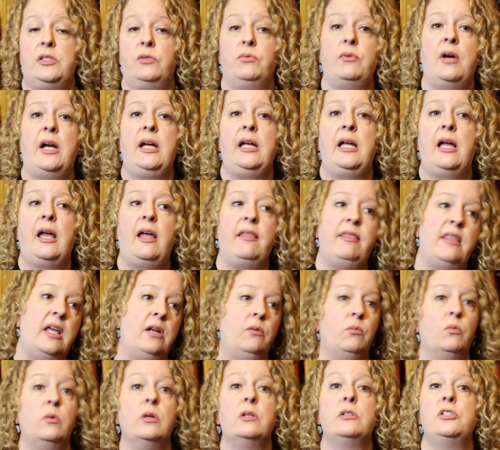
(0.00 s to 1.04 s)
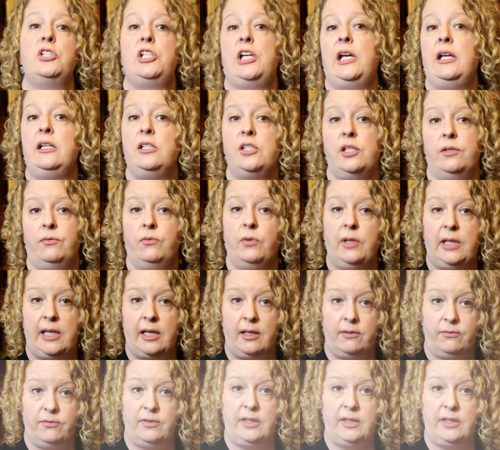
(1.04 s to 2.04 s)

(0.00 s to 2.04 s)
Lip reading: right, and then we'll change if we get